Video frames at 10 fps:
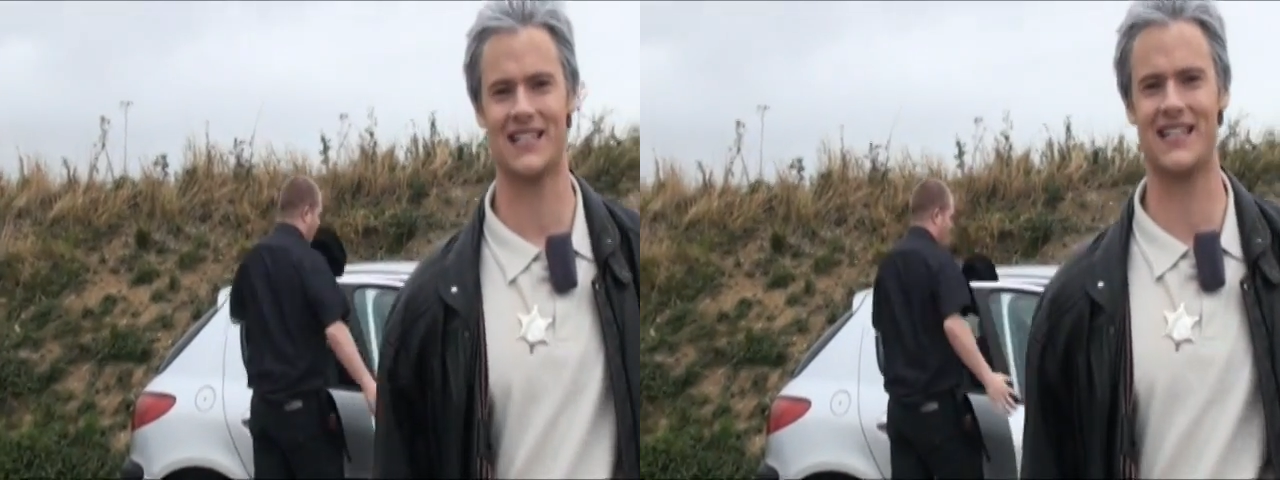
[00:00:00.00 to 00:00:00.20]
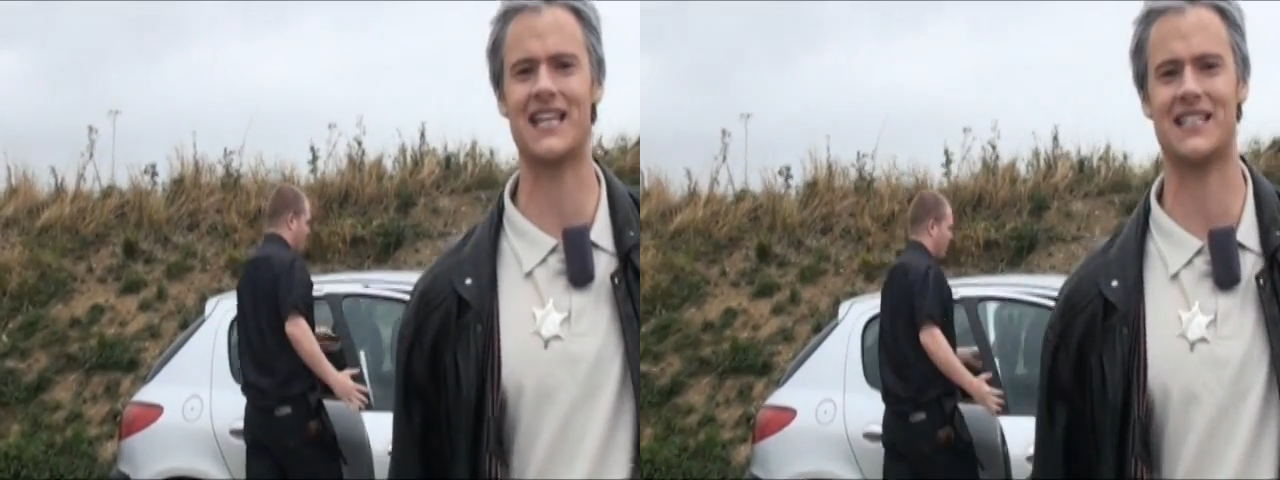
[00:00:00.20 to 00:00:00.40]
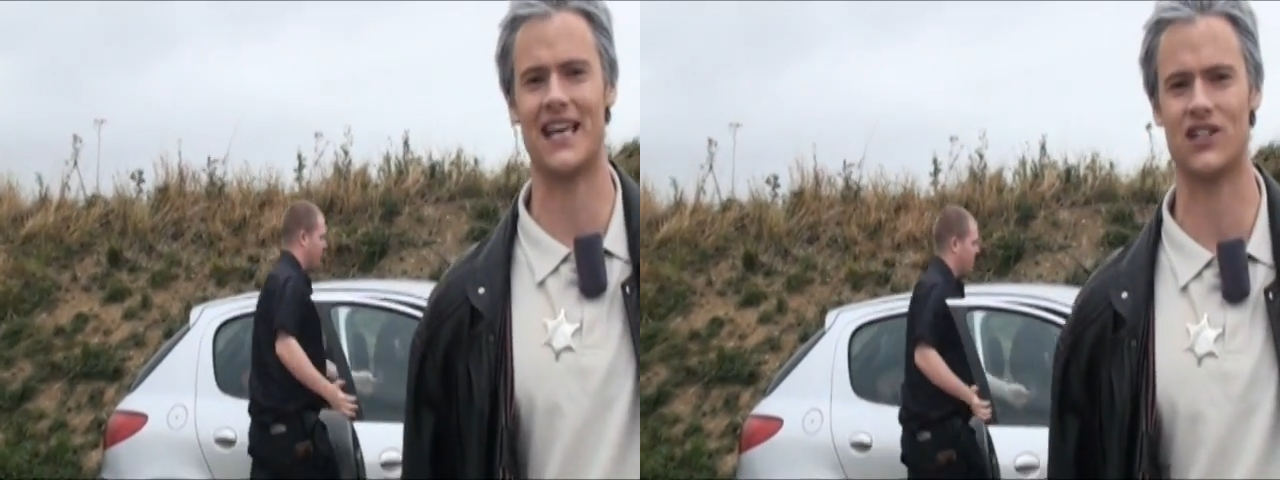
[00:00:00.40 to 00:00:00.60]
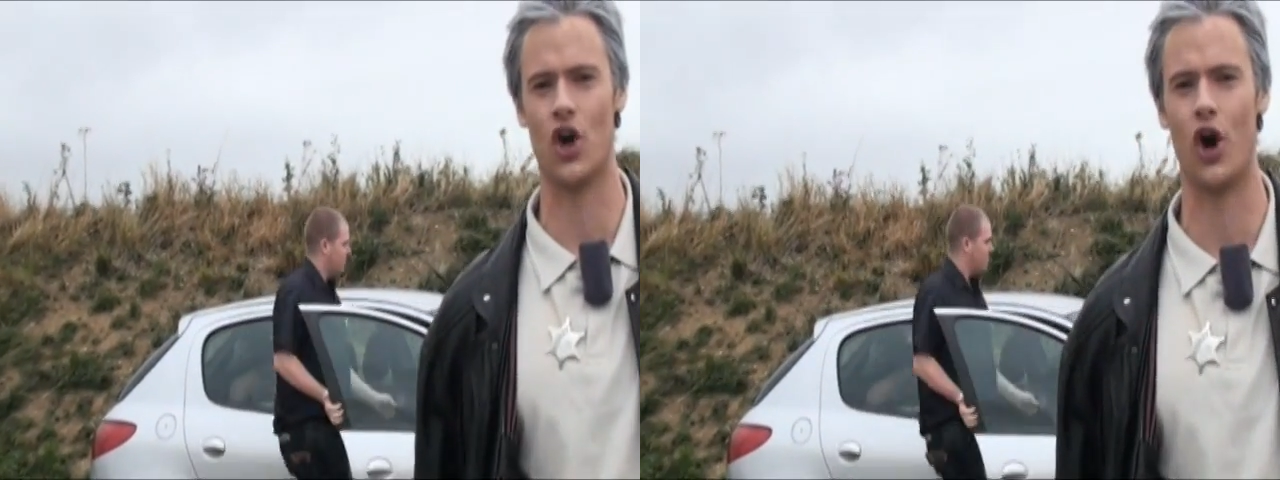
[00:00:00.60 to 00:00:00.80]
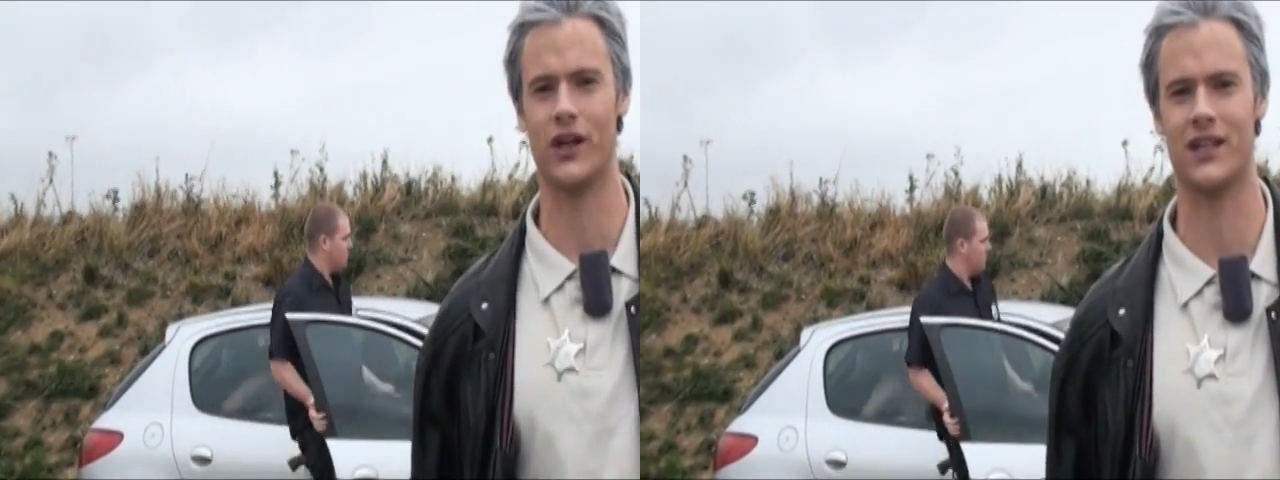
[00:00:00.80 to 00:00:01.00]
because this
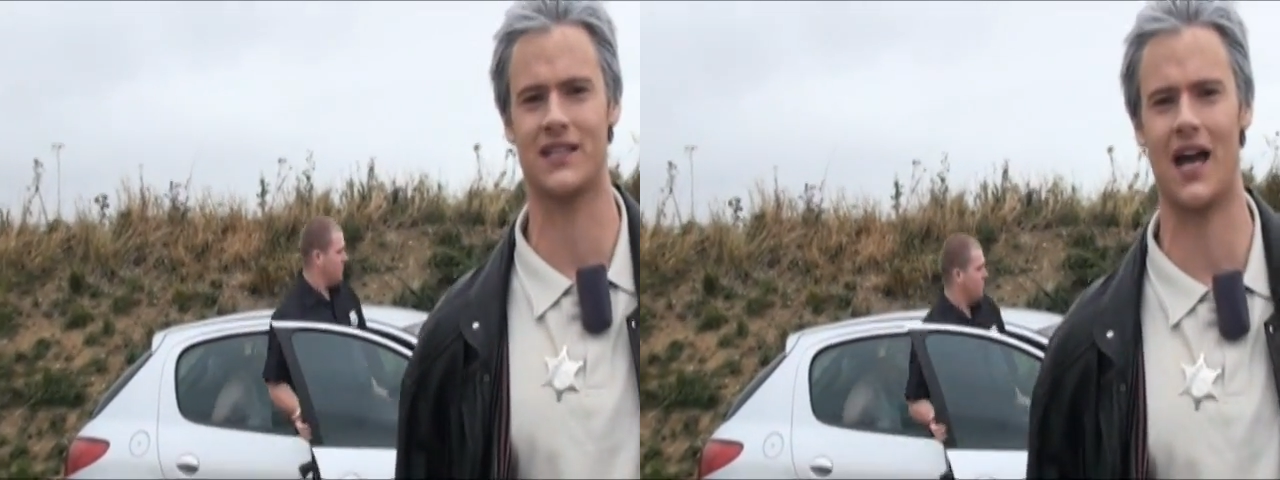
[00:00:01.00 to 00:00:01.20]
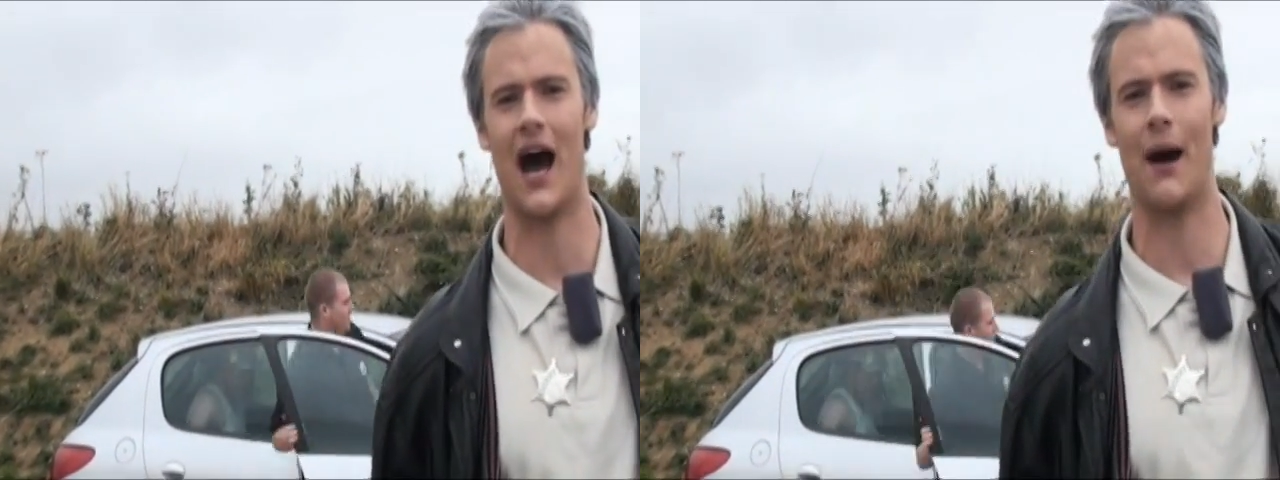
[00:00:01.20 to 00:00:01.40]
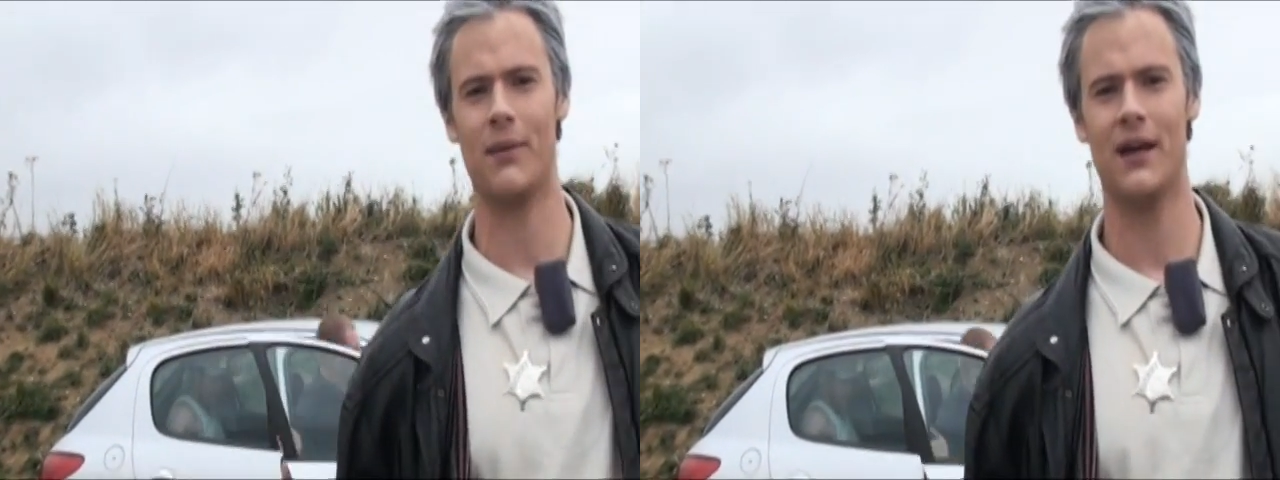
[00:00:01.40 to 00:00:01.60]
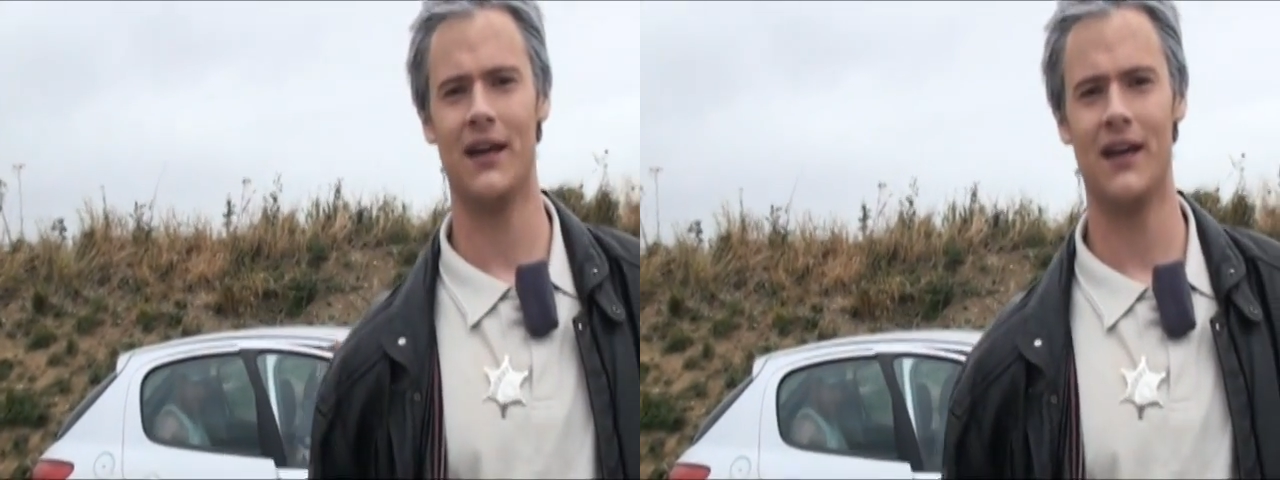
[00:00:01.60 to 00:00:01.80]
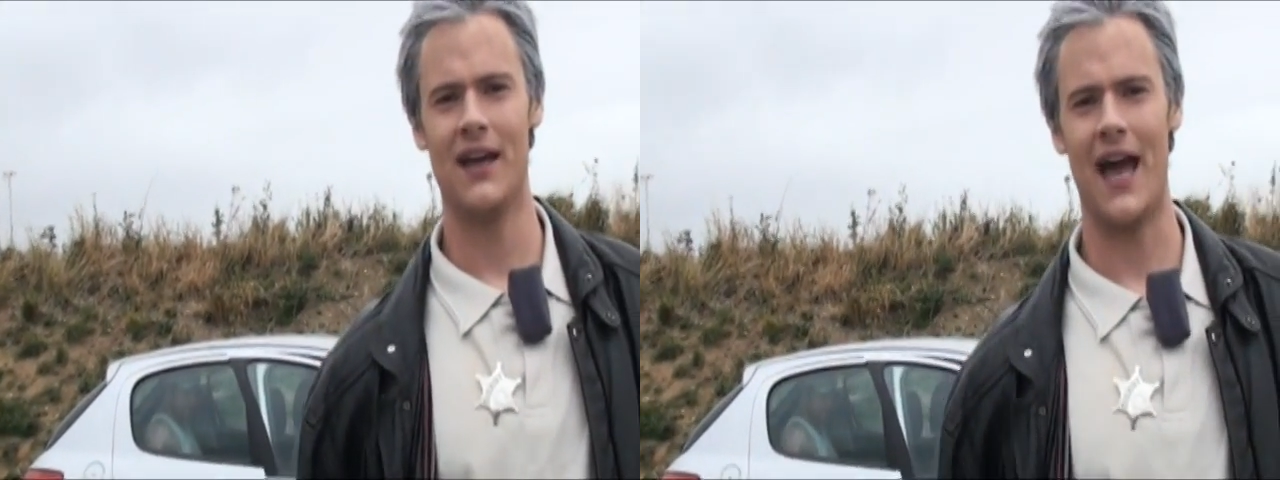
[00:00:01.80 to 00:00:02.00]
thing's going to the top.
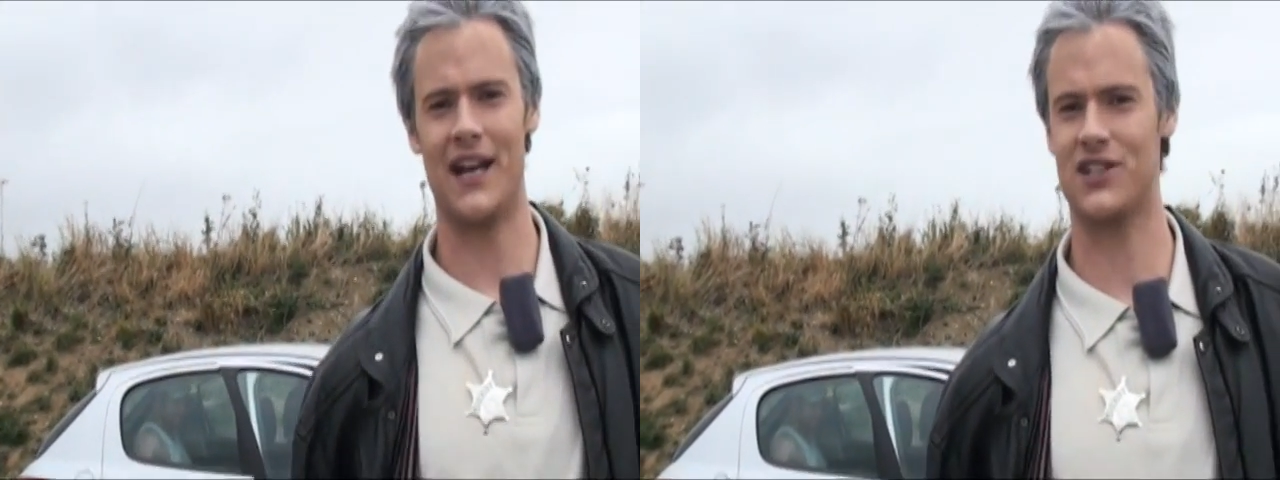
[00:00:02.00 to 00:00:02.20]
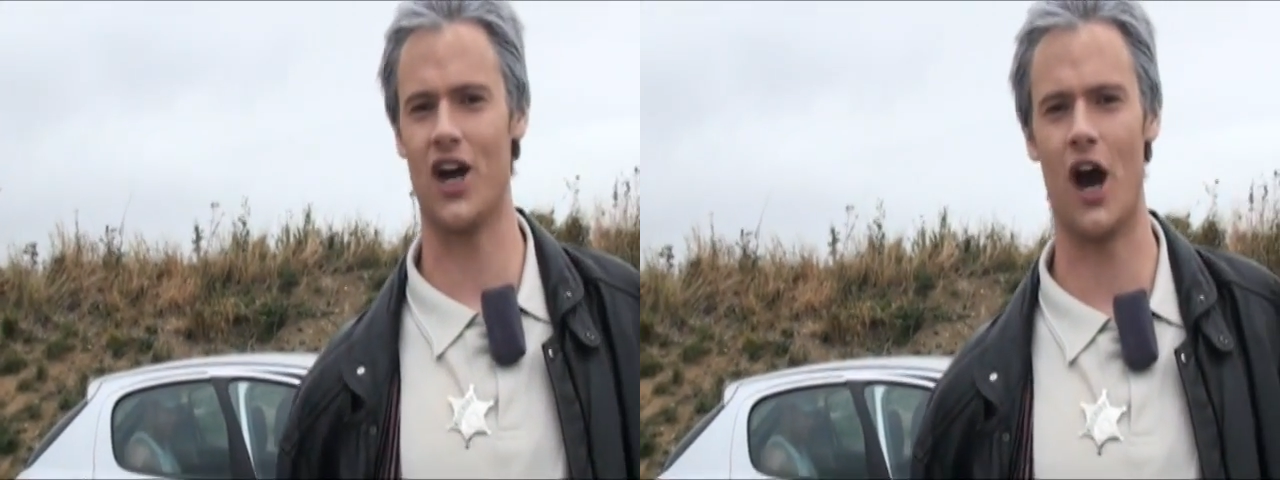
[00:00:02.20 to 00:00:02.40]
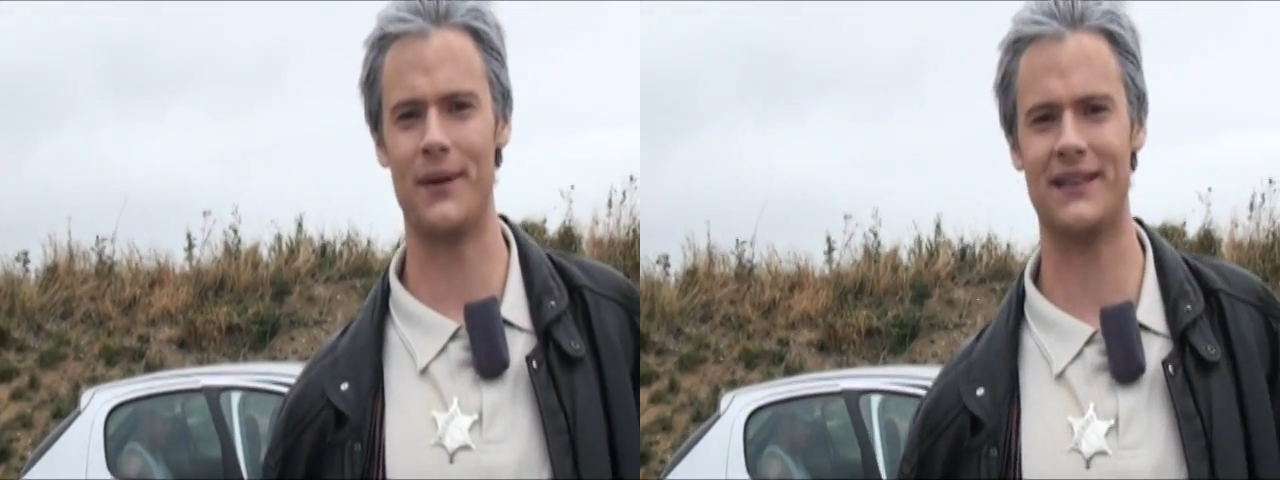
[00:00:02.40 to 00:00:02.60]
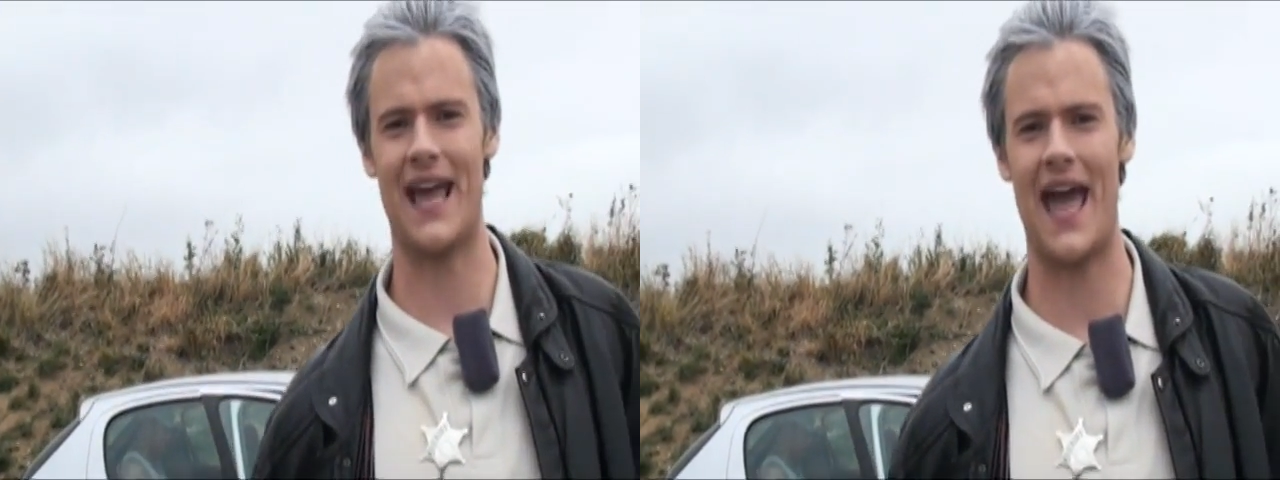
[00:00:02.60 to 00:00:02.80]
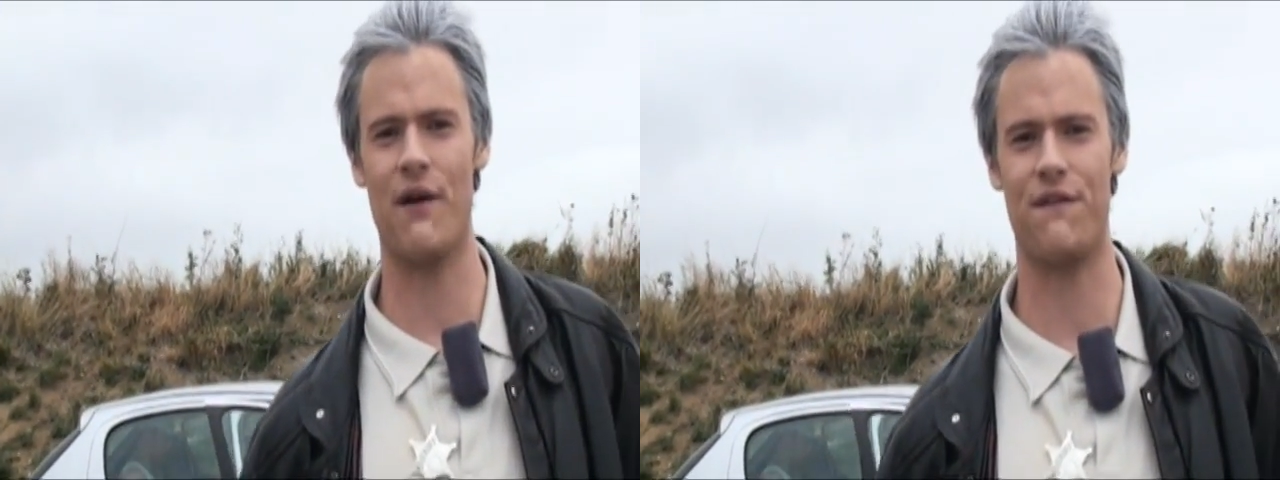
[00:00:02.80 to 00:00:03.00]
And it's coming
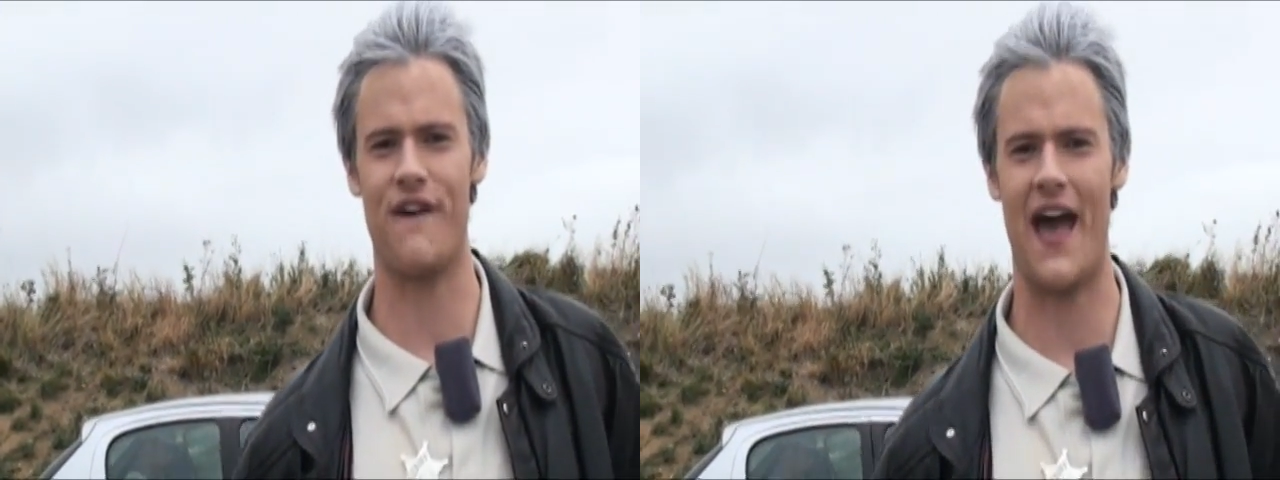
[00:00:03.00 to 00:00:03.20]
down